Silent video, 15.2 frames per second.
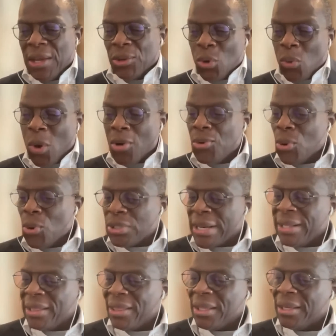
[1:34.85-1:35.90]
No one knows
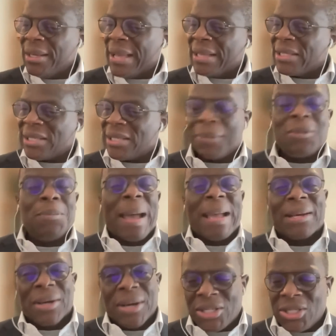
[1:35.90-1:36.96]
anything except by
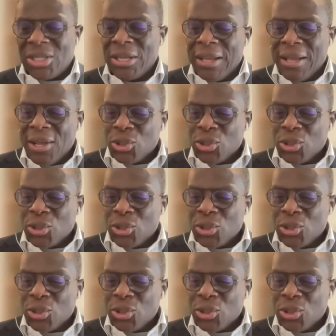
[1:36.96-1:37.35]
grace.